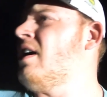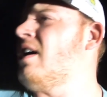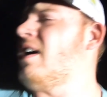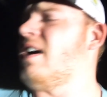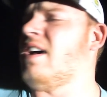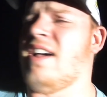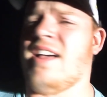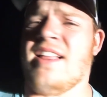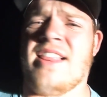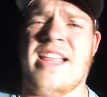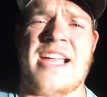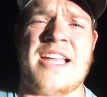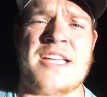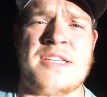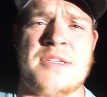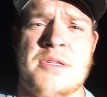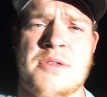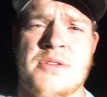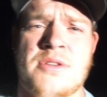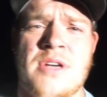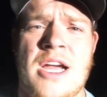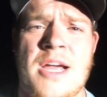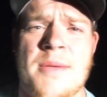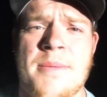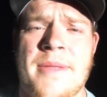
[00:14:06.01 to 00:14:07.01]
Like and
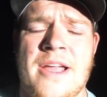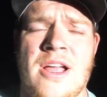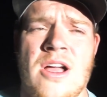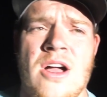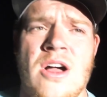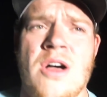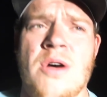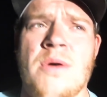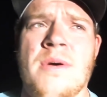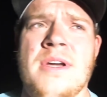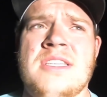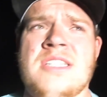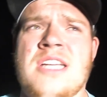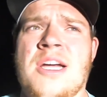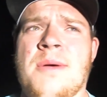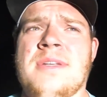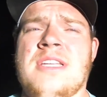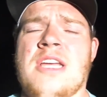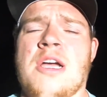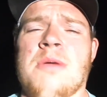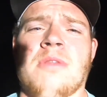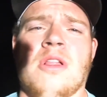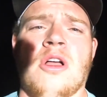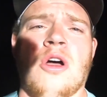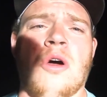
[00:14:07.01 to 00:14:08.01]
subscribe like always. Comment
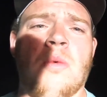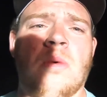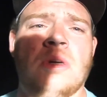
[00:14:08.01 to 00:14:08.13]
down below